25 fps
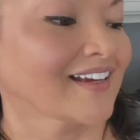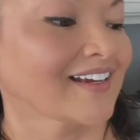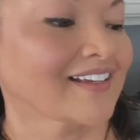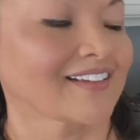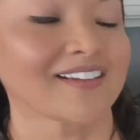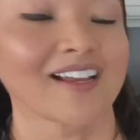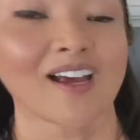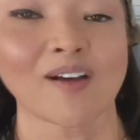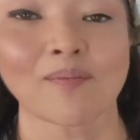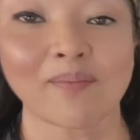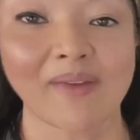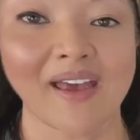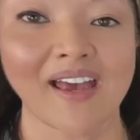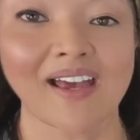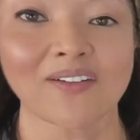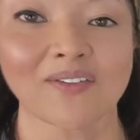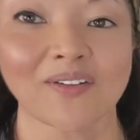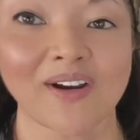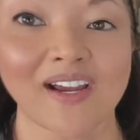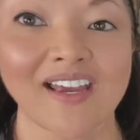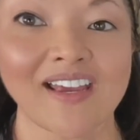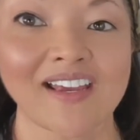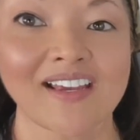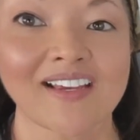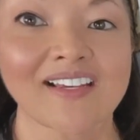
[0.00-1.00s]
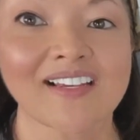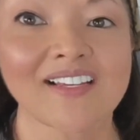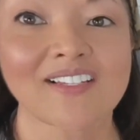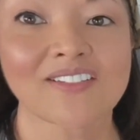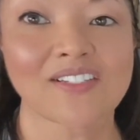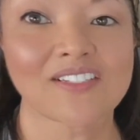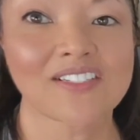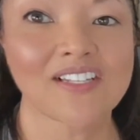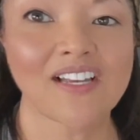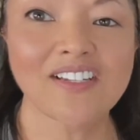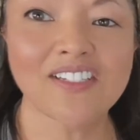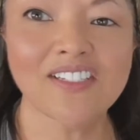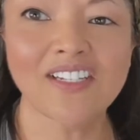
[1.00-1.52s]
Not bad, right?
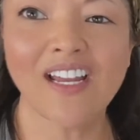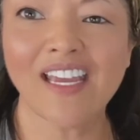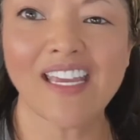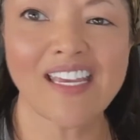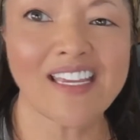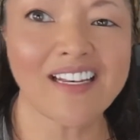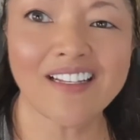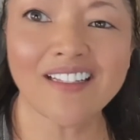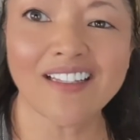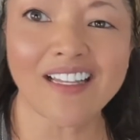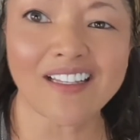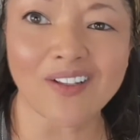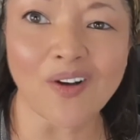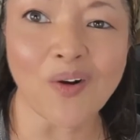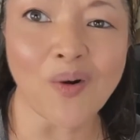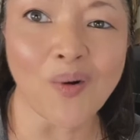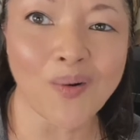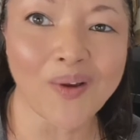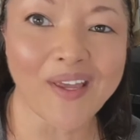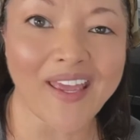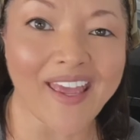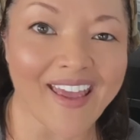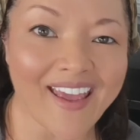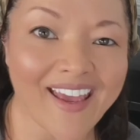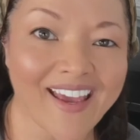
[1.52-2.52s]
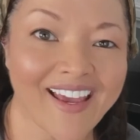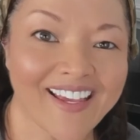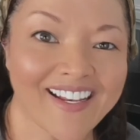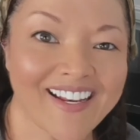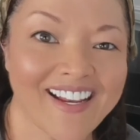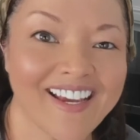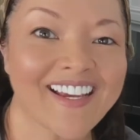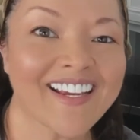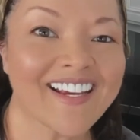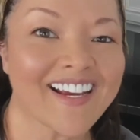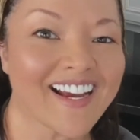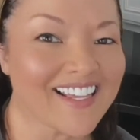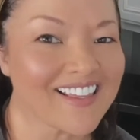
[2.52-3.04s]
So as long as you're not eating like the whole can,
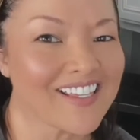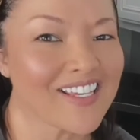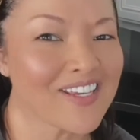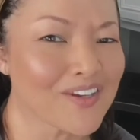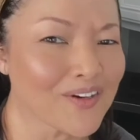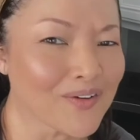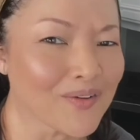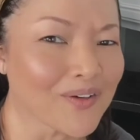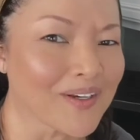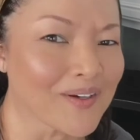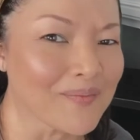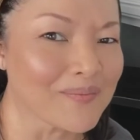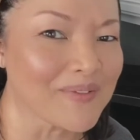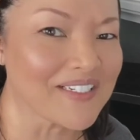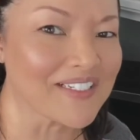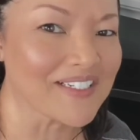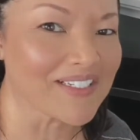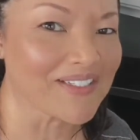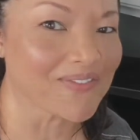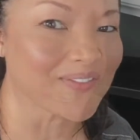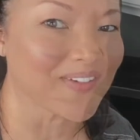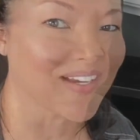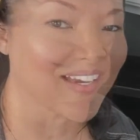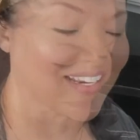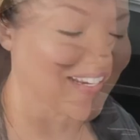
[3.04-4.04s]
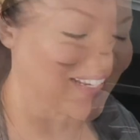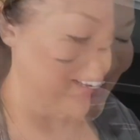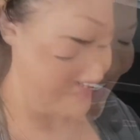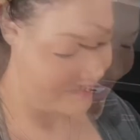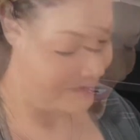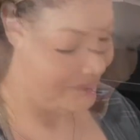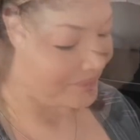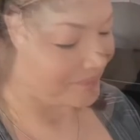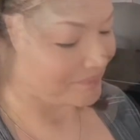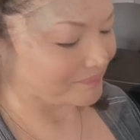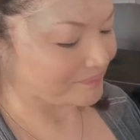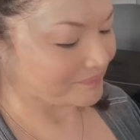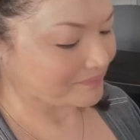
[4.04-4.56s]
I think you're gonna be just fine.
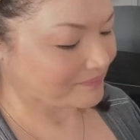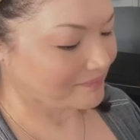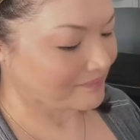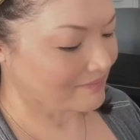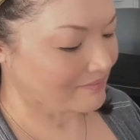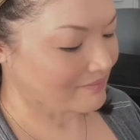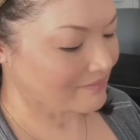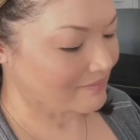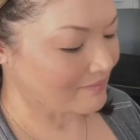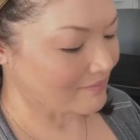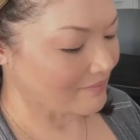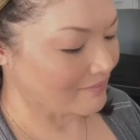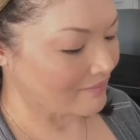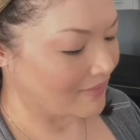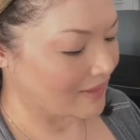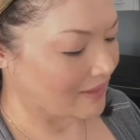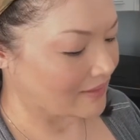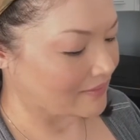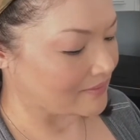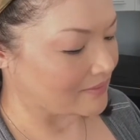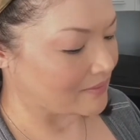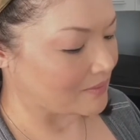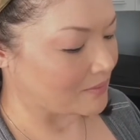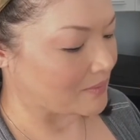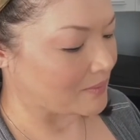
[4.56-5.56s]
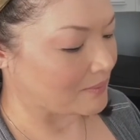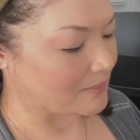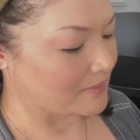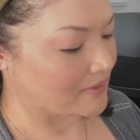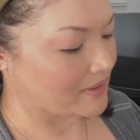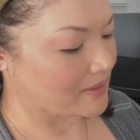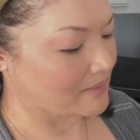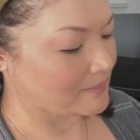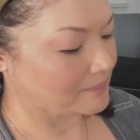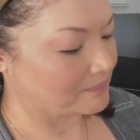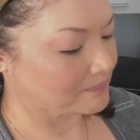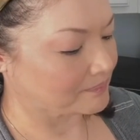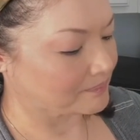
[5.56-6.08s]
Little whipped
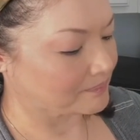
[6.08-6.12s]
cream,